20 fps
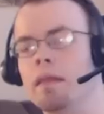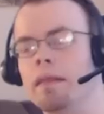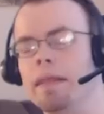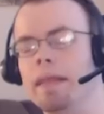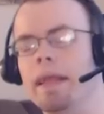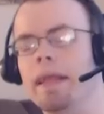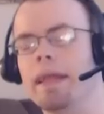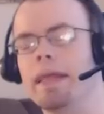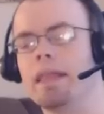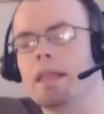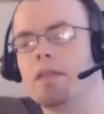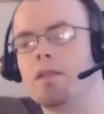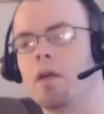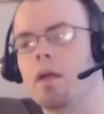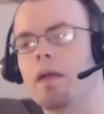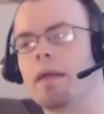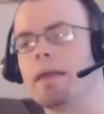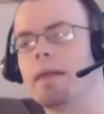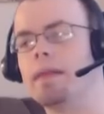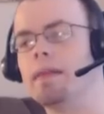get in a
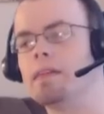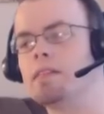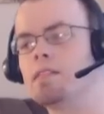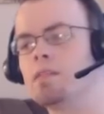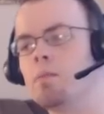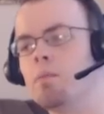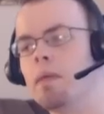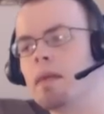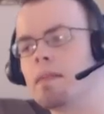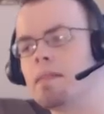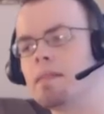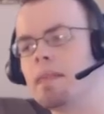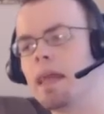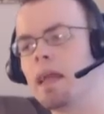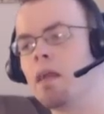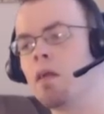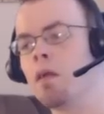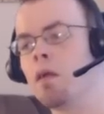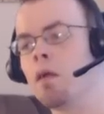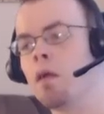Target edition, because
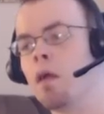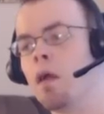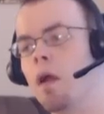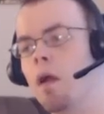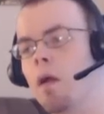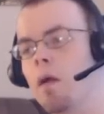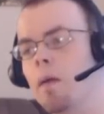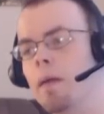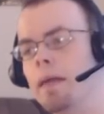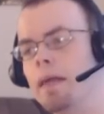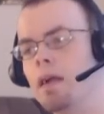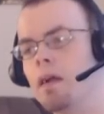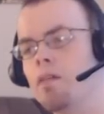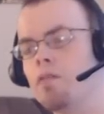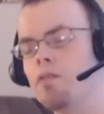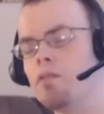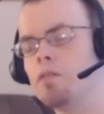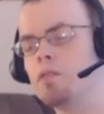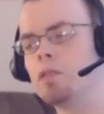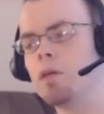they already
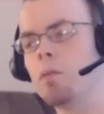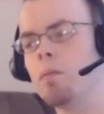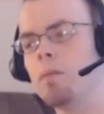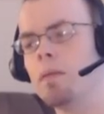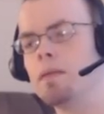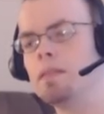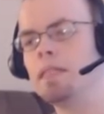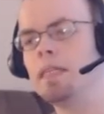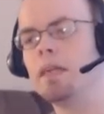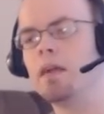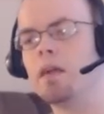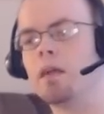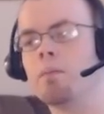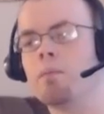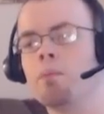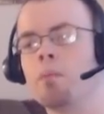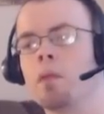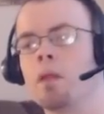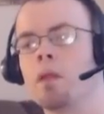covered so much here.